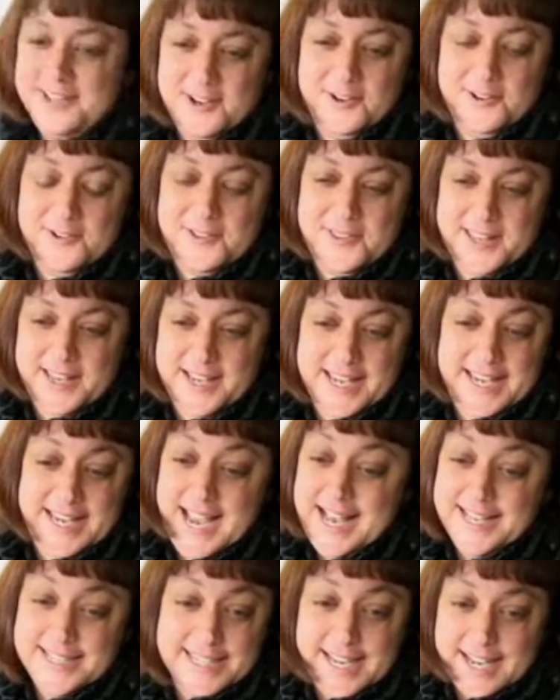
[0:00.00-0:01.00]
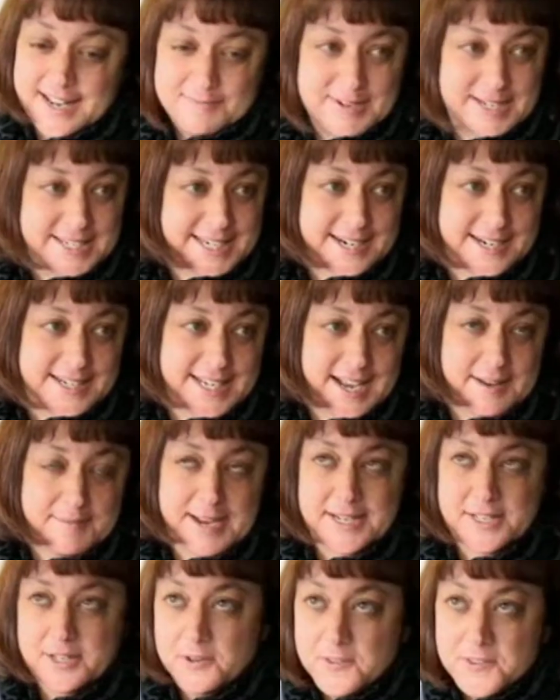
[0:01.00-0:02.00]
whole thing, he hasn't gotten much airtime.
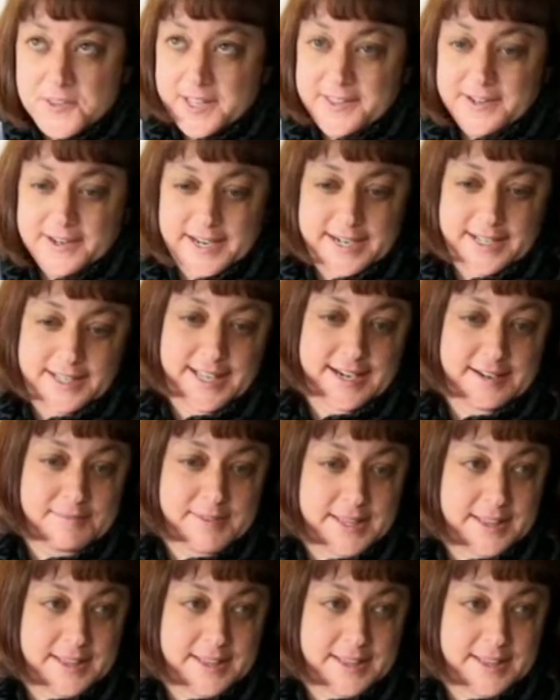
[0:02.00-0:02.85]
I don't think they're going to let him